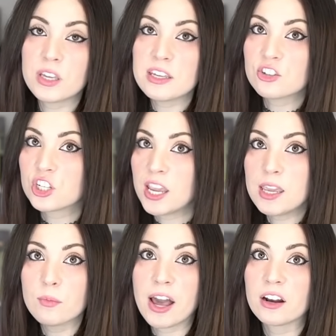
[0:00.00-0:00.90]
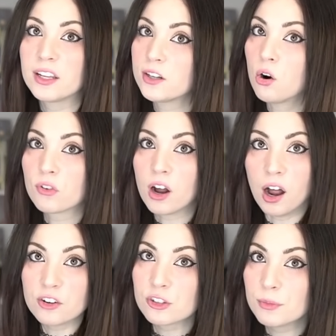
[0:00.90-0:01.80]
each game had like over a
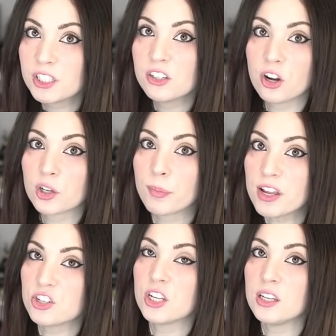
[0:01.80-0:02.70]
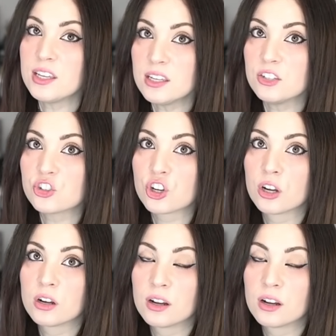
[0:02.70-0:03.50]
100 million dollar budget each.